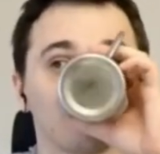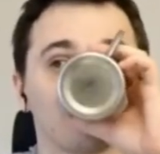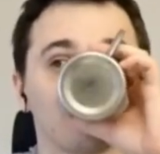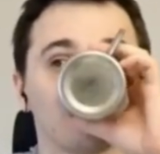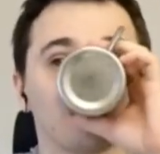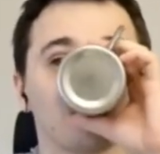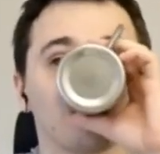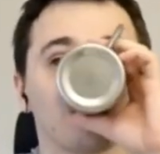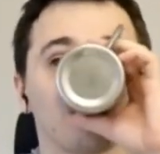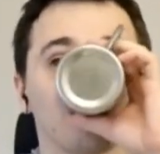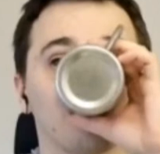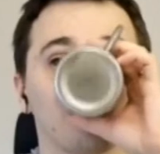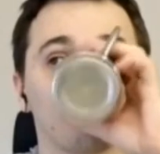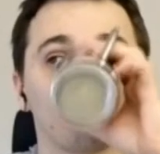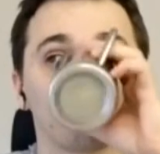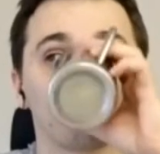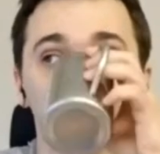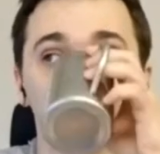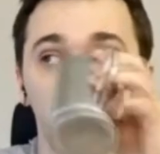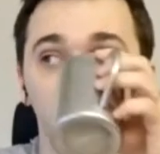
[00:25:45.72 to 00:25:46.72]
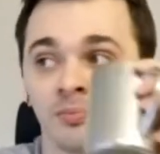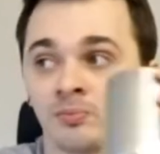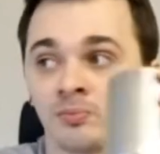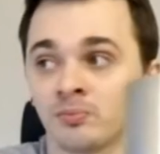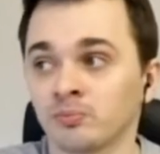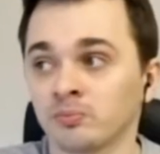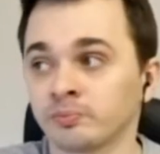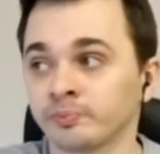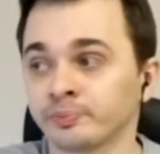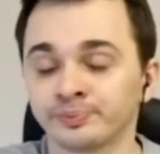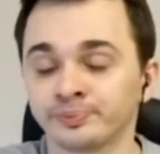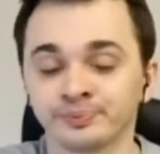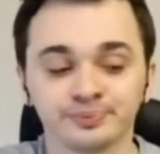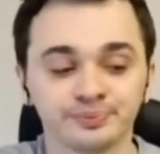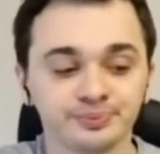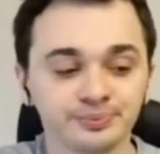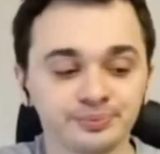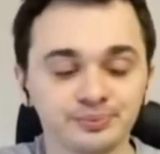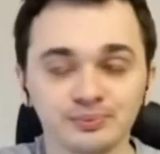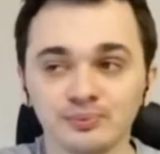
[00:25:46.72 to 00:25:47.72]
Because this knowledge will enable us
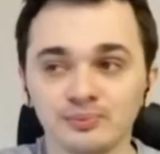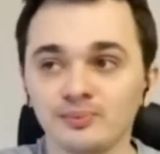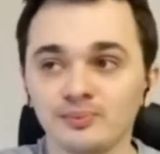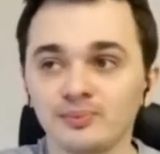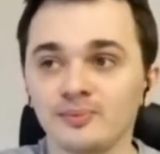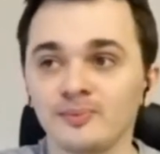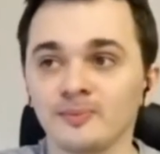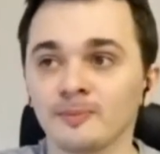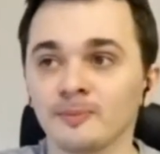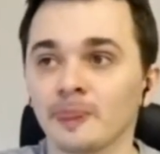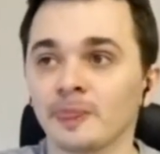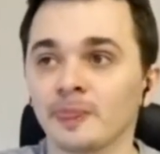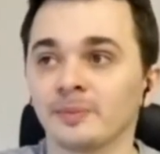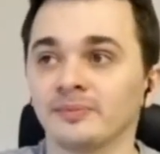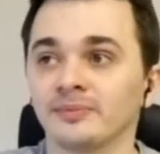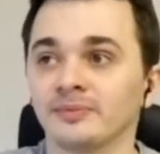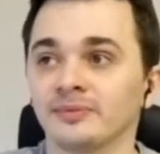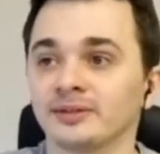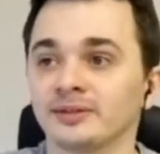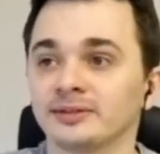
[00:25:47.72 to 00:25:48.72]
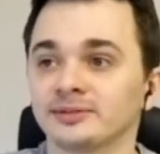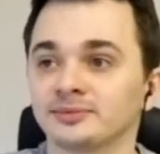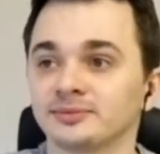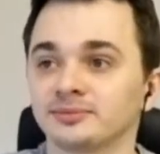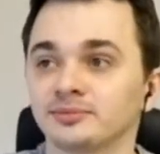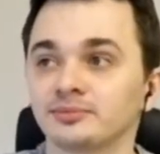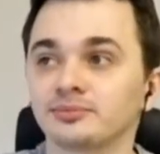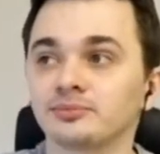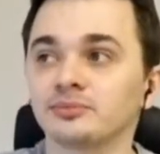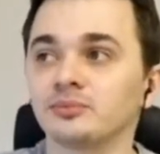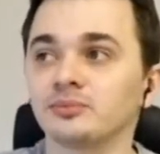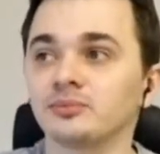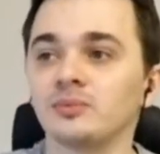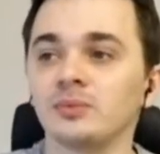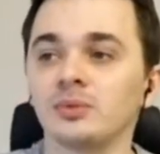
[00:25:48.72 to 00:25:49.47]
to identify new vulnerabilities.